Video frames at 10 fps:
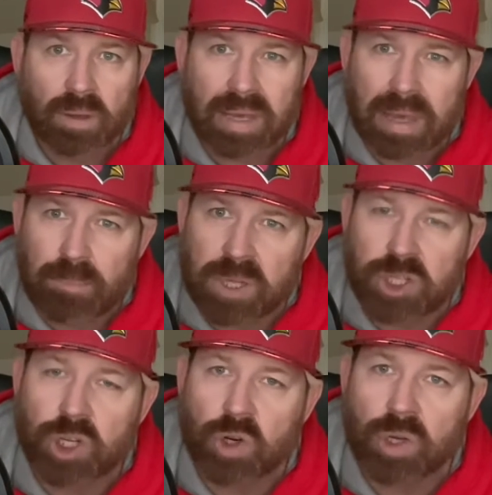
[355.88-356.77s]

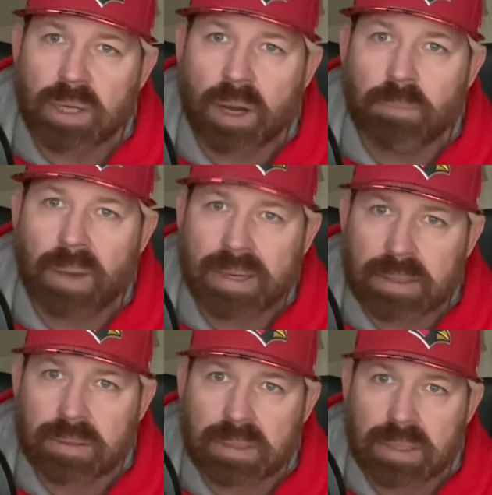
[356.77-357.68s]
immature,
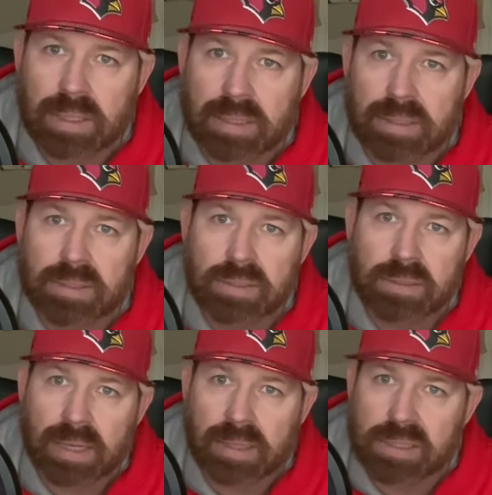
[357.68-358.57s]
young-minded kids
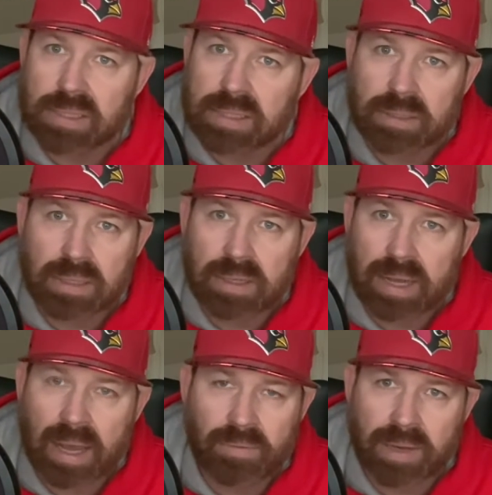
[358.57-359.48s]
that just didn't
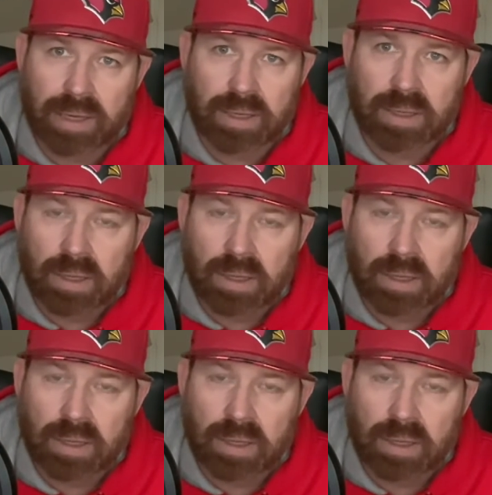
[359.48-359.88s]
have a